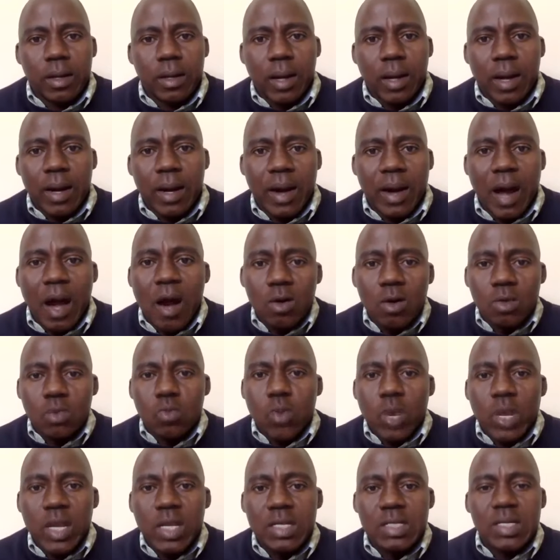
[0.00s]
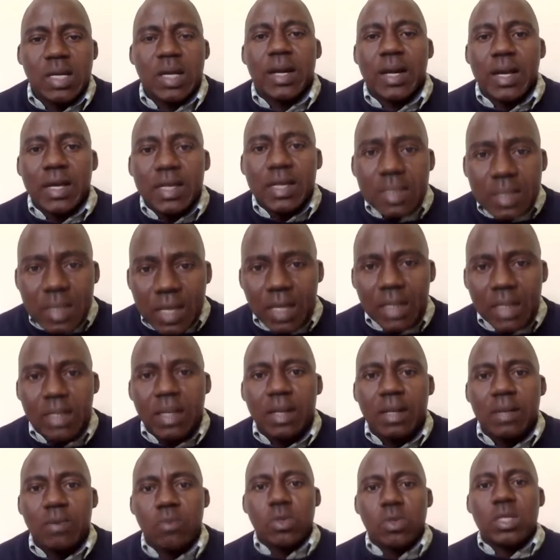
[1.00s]
around when he's arrested
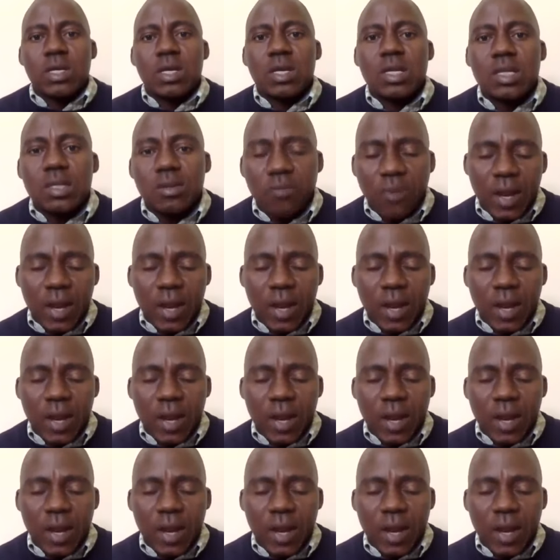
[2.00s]
and with his